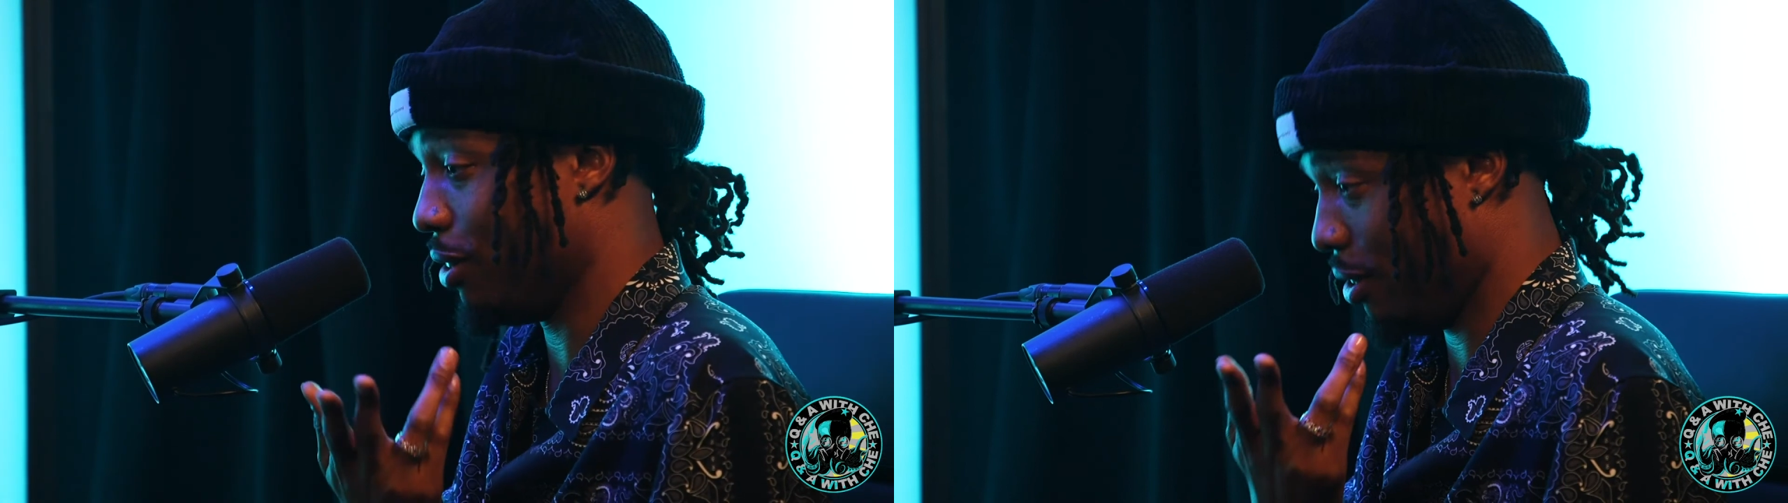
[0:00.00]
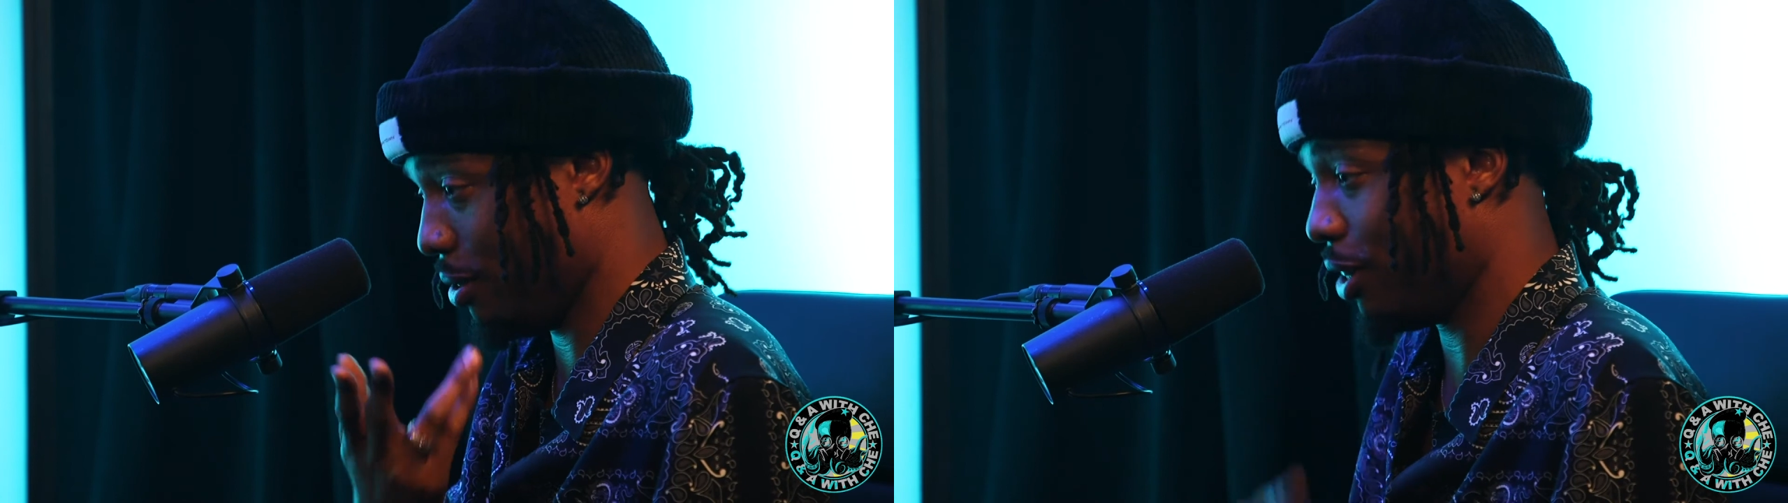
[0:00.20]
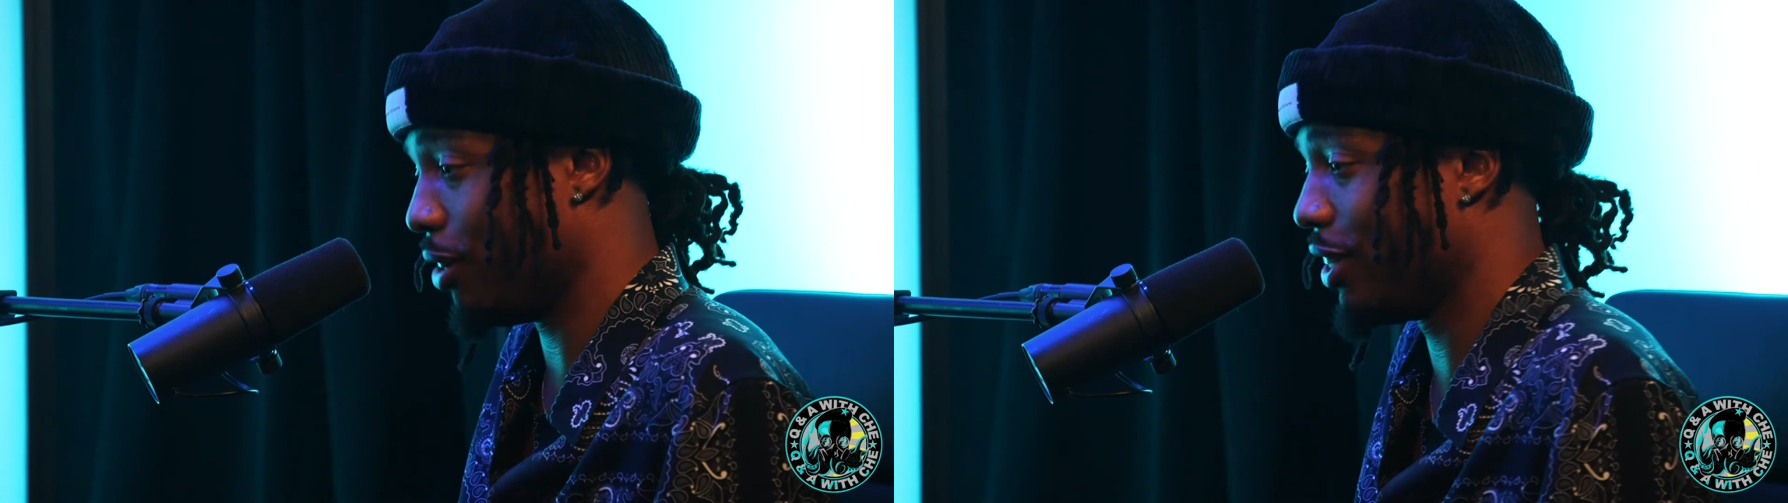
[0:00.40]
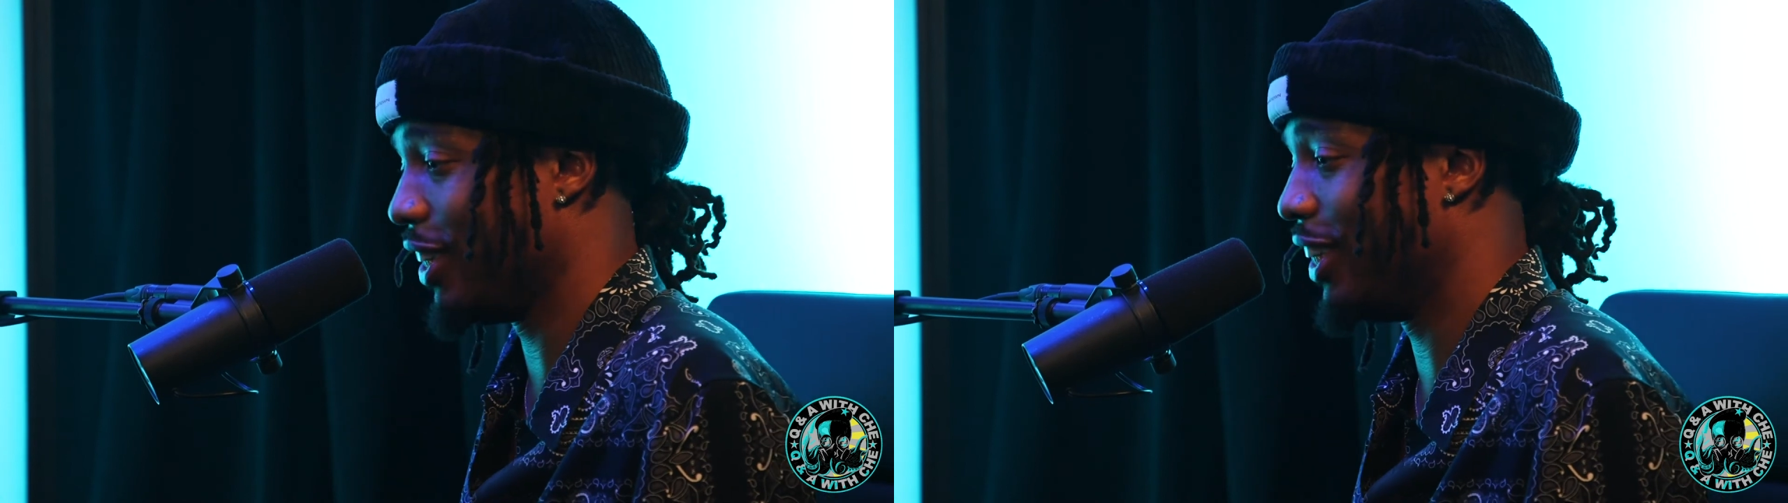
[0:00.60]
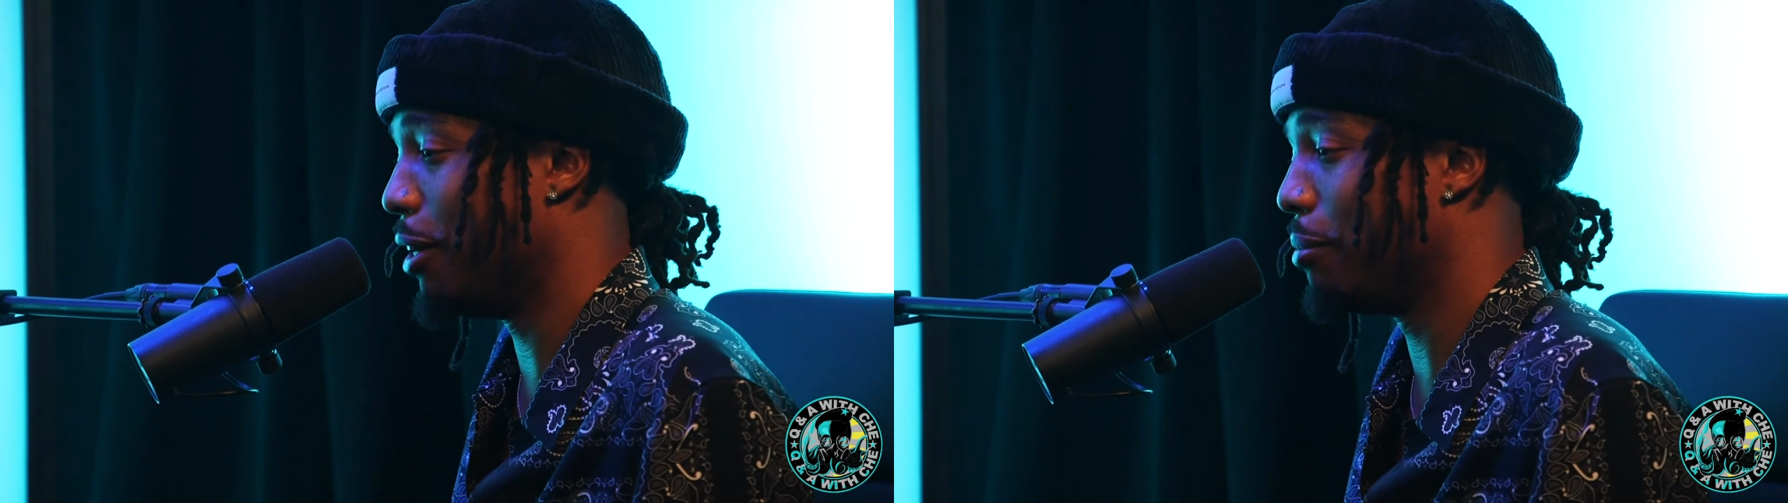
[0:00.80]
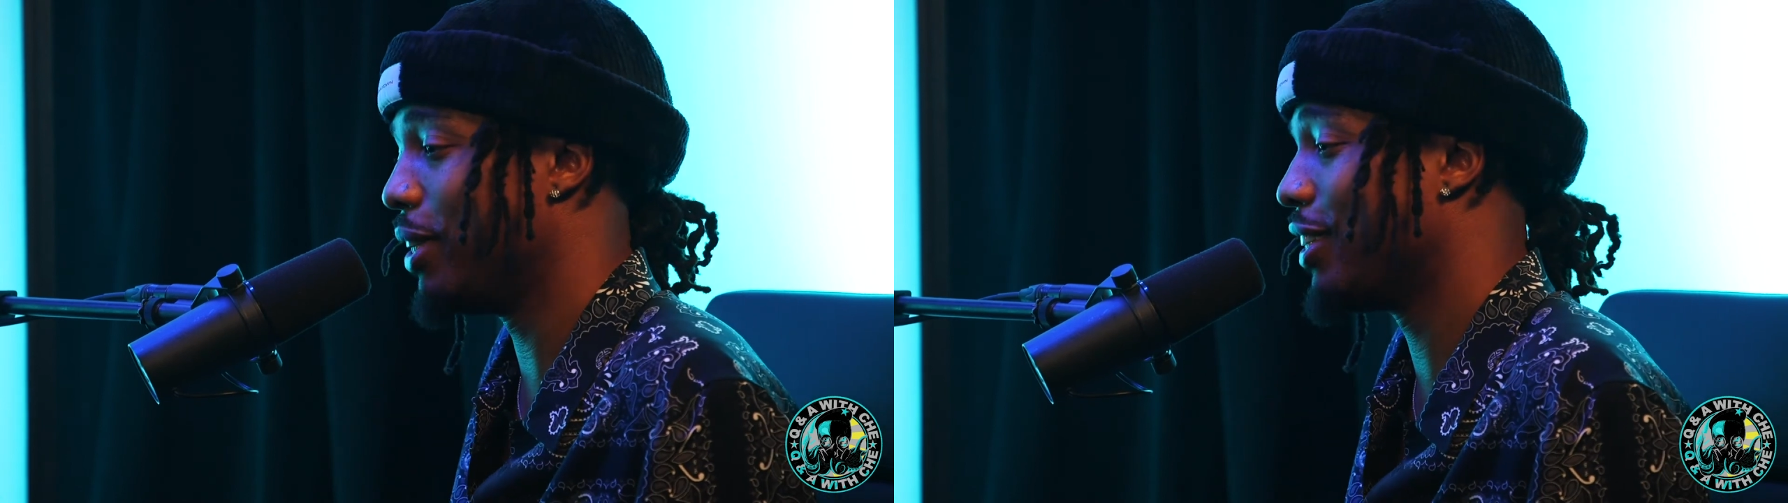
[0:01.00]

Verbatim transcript: So we used to go to the um,